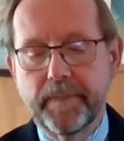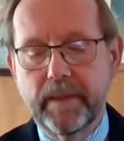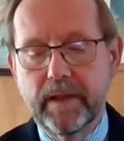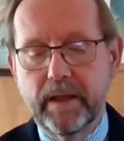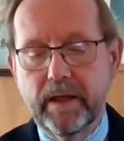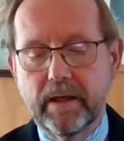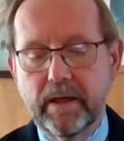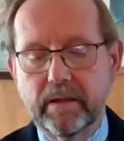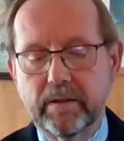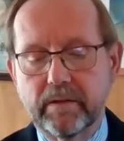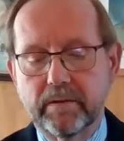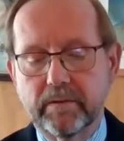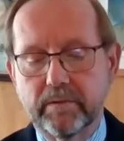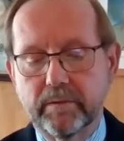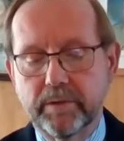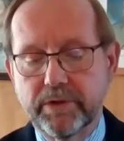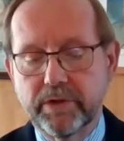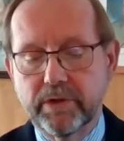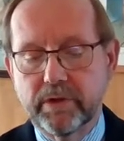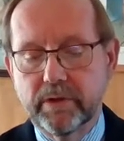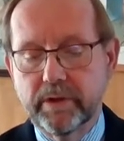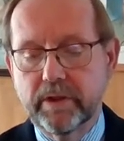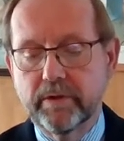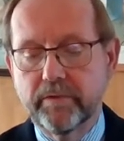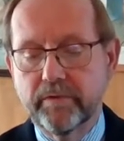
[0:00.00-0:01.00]
and
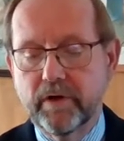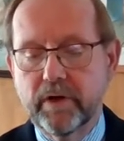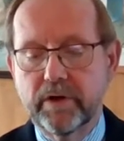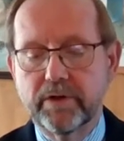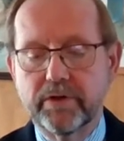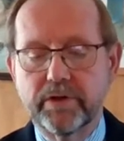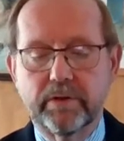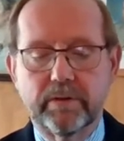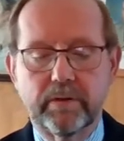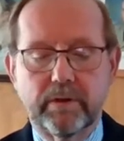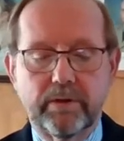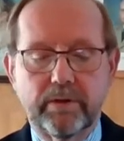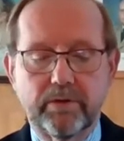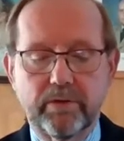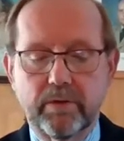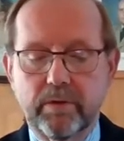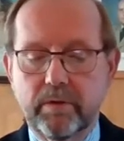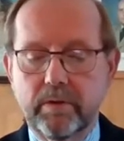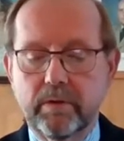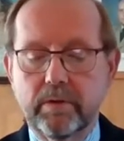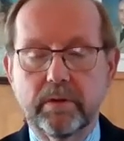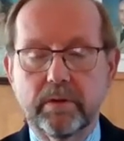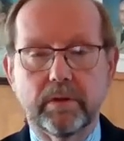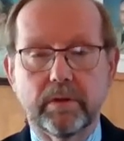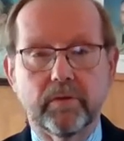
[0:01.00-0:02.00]
returning functional
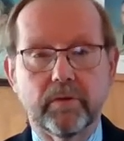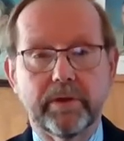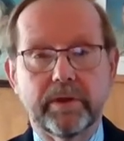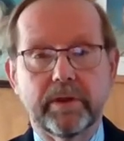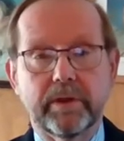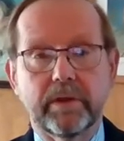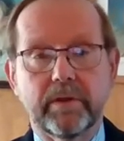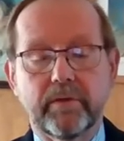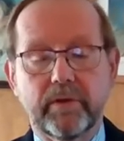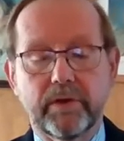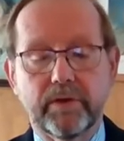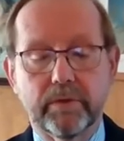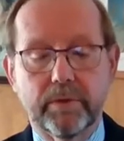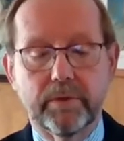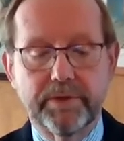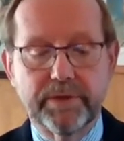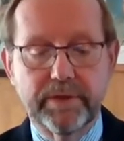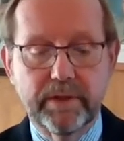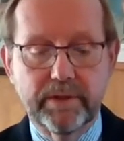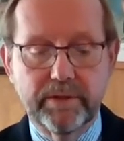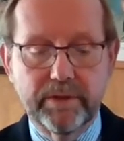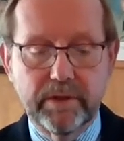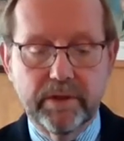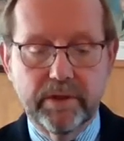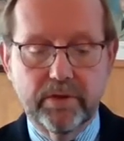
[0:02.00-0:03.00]
control over individual
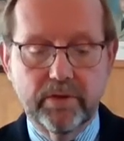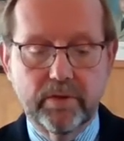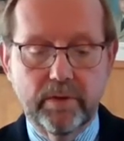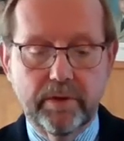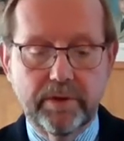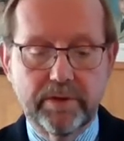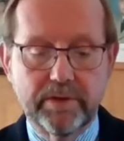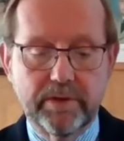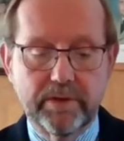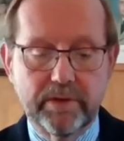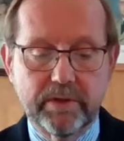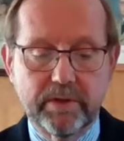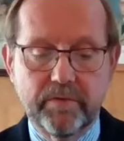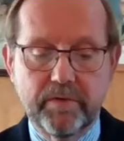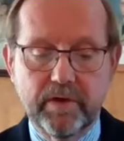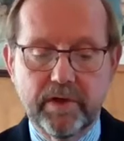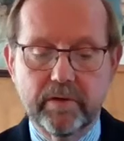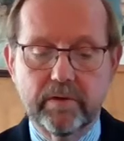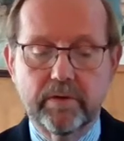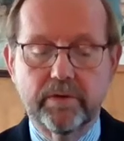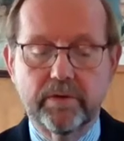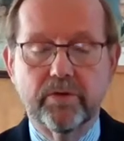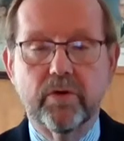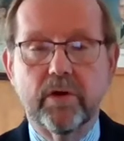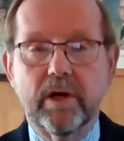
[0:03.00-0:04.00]
sentencing choices to
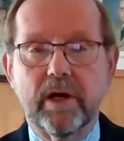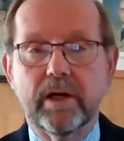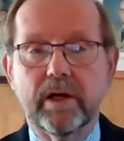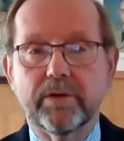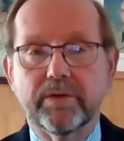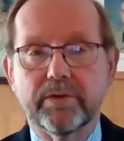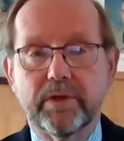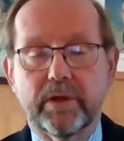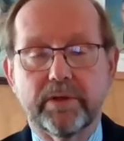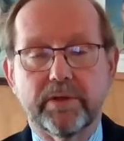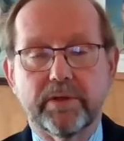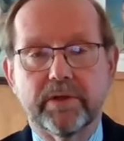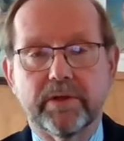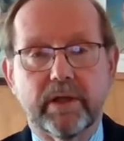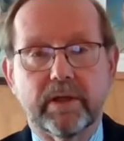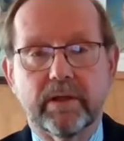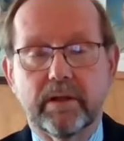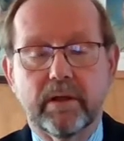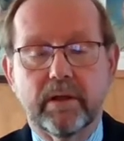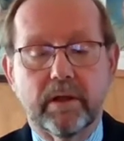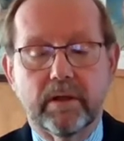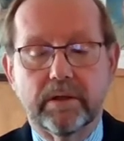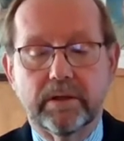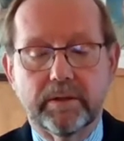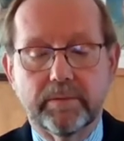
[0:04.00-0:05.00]
federal trial judges had
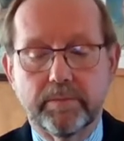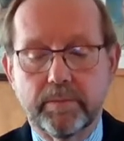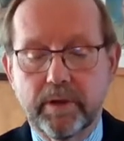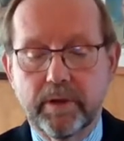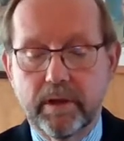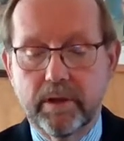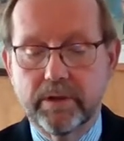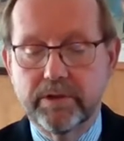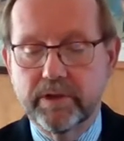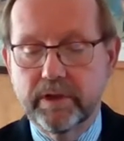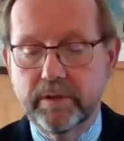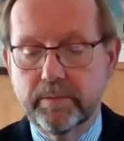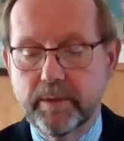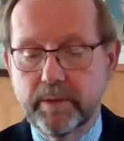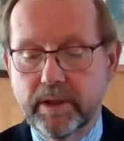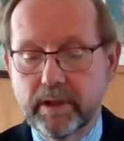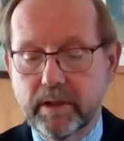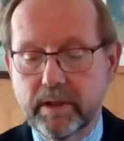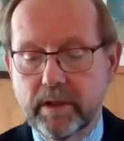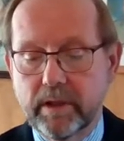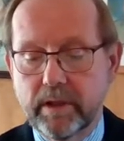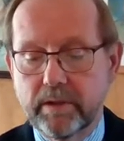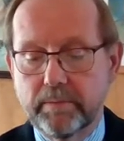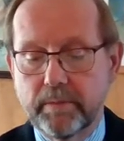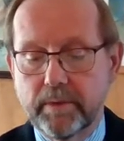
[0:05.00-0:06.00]
largely been
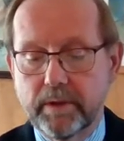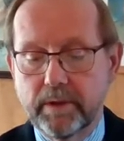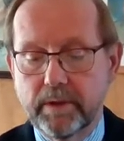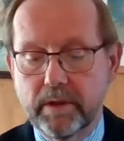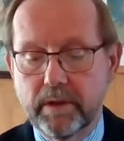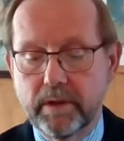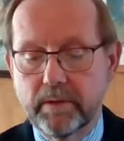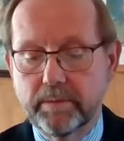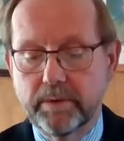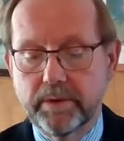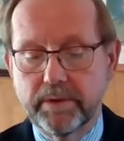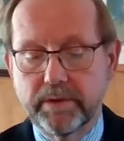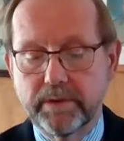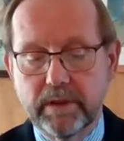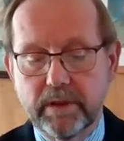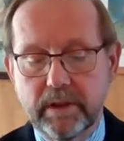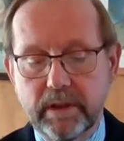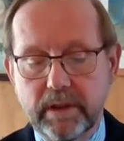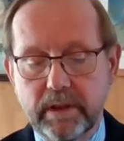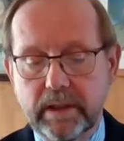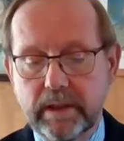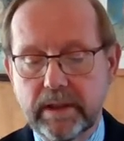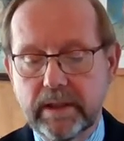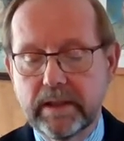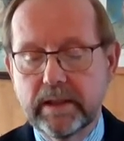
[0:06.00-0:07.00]
accomplished.
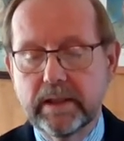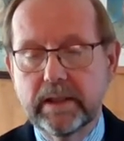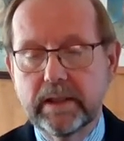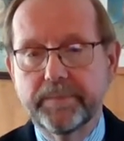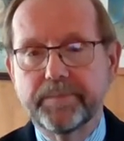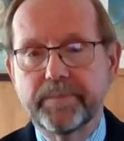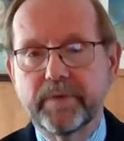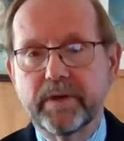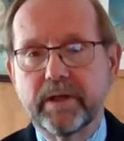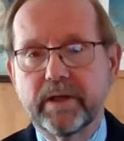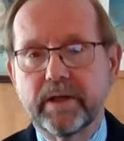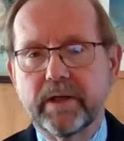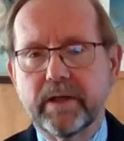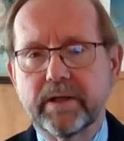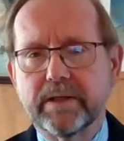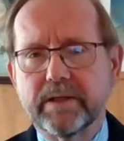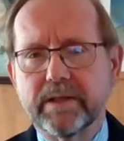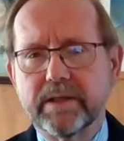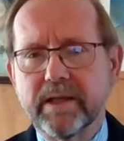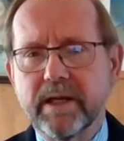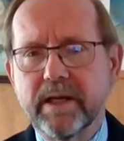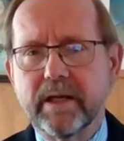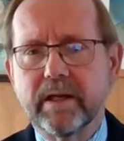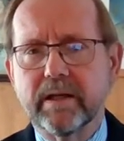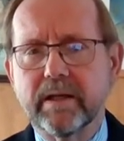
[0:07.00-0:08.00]
And
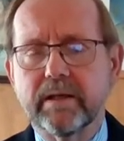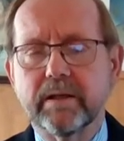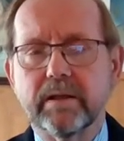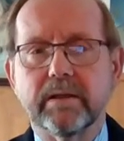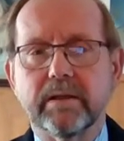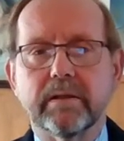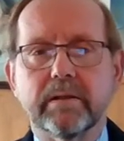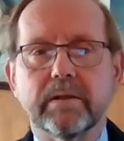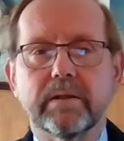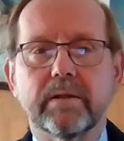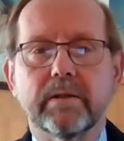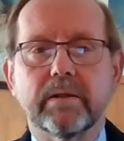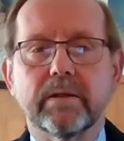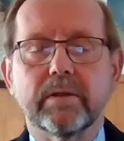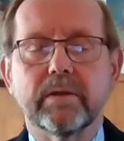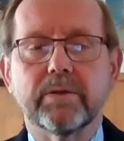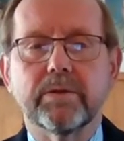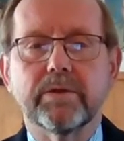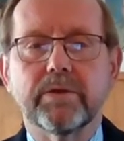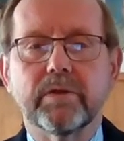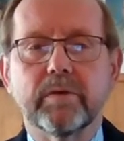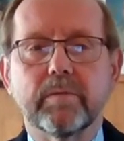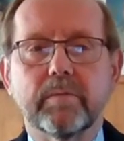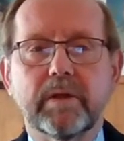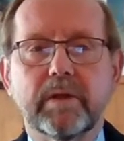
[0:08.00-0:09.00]
second,
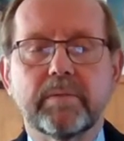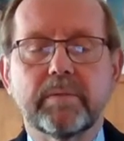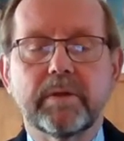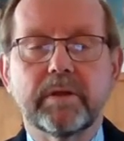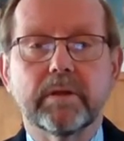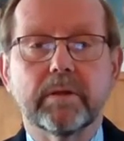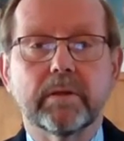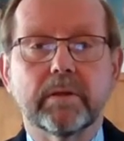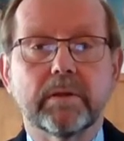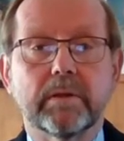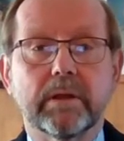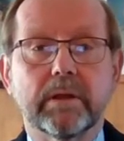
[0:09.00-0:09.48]
those who are maybe